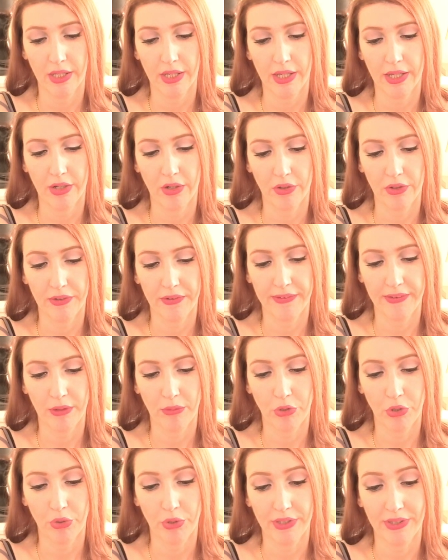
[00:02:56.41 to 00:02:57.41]
And on the same
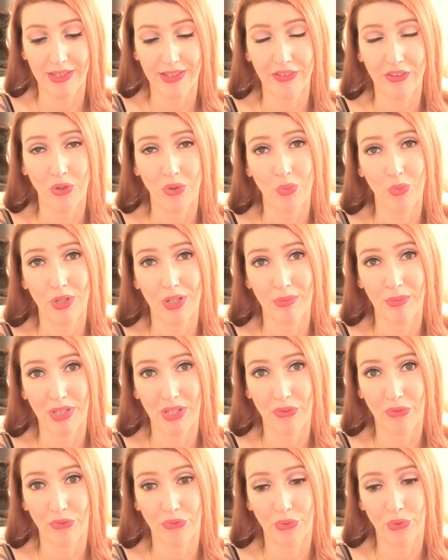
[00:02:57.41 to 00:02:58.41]
token, they don't want to be
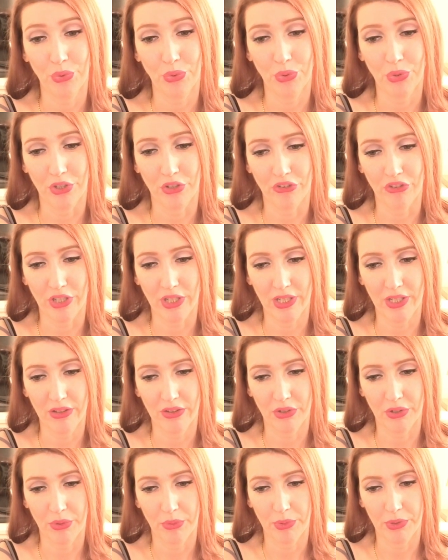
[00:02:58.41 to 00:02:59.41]
foolish
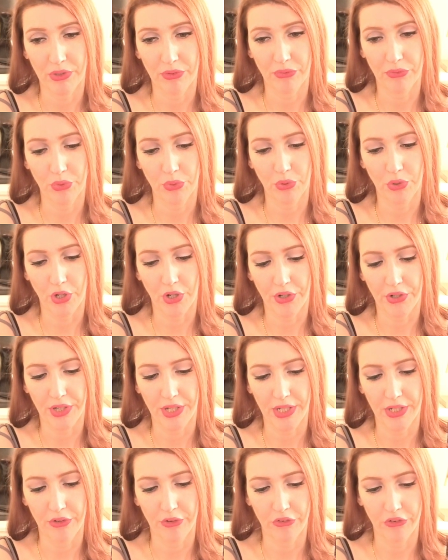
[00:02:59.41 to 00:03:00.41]
either with the Fool card
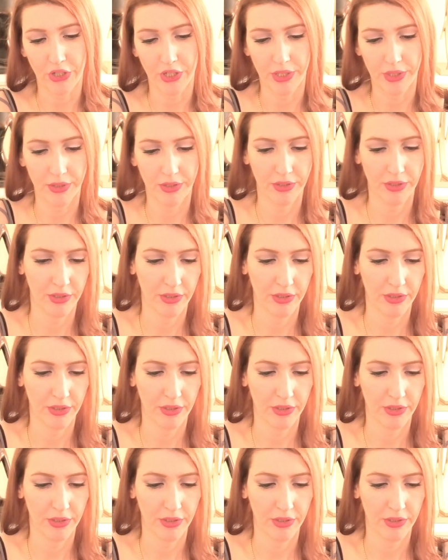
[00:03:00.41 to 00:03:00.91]
energy.